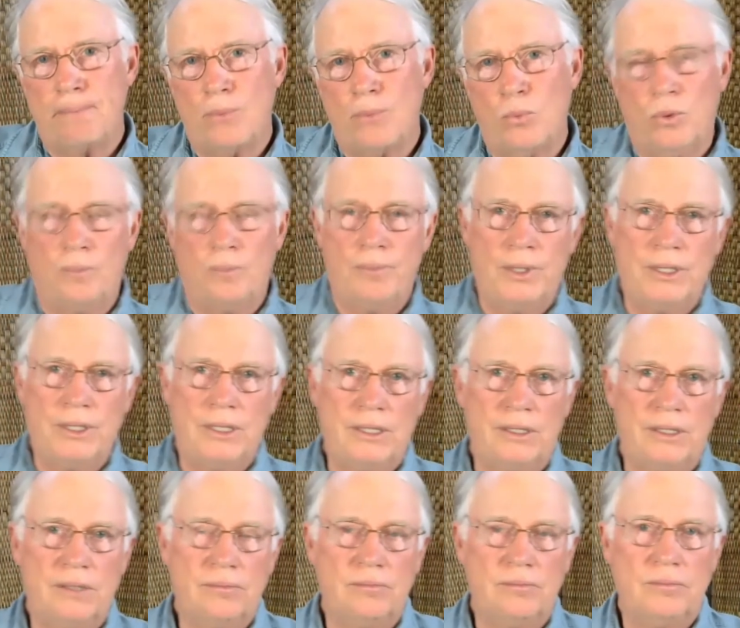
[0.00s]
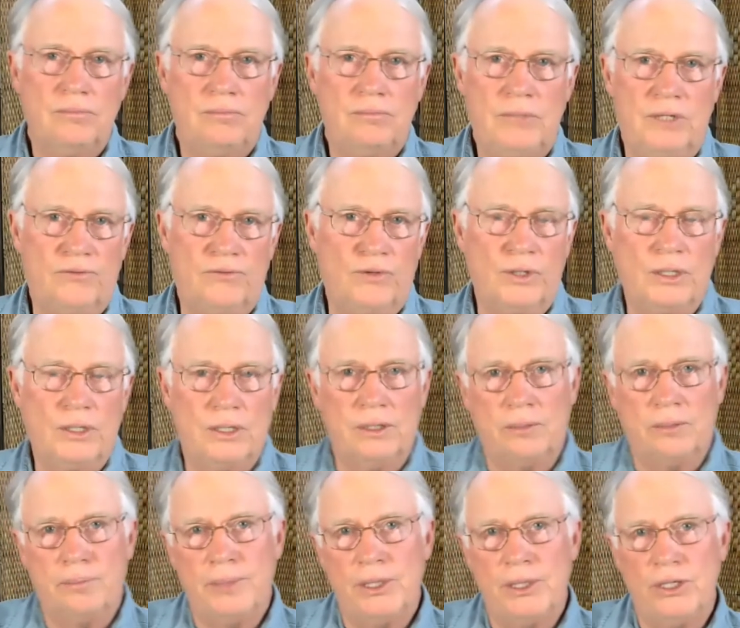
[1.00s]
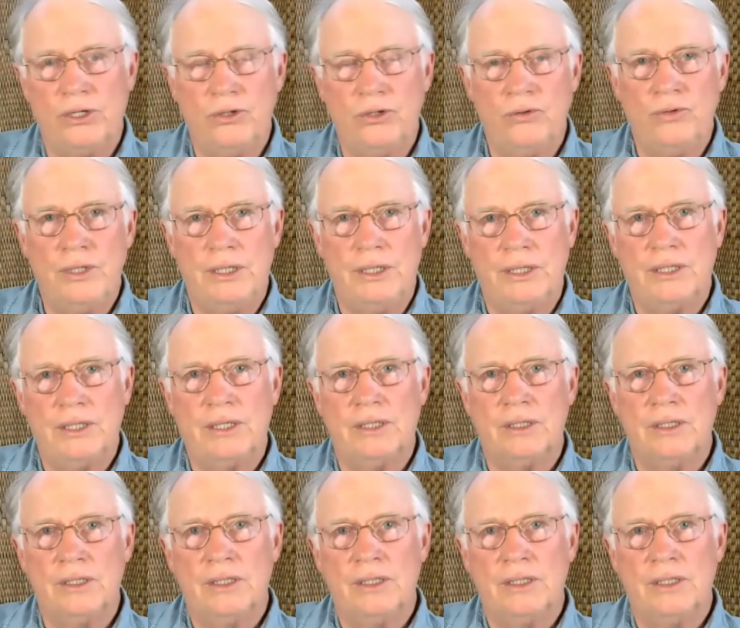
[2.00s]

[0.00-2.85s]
will be different. It'll be unique.